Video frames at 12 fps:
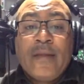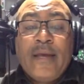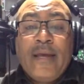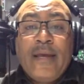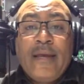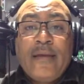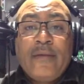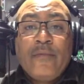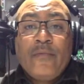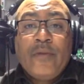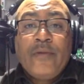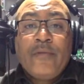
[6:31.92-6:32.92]

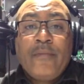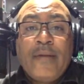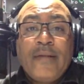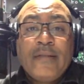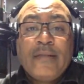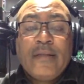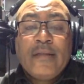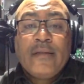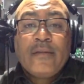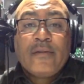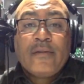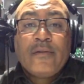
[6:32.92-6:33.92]
And when you're
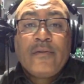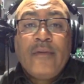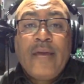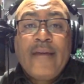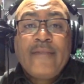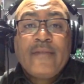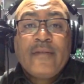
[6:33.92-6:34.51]
budgeting, you have